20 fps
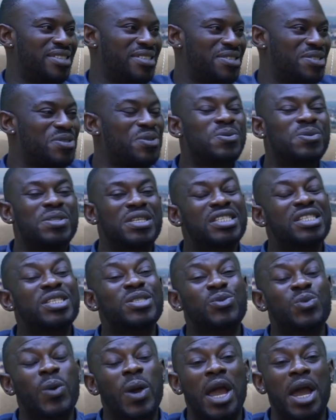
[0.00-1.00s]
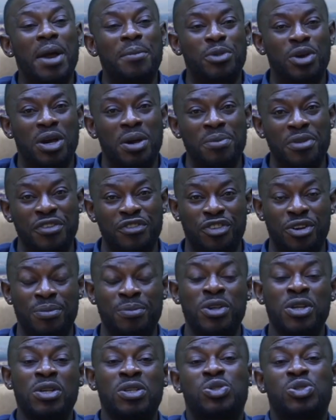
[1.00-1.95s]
So this is where I'm coming from.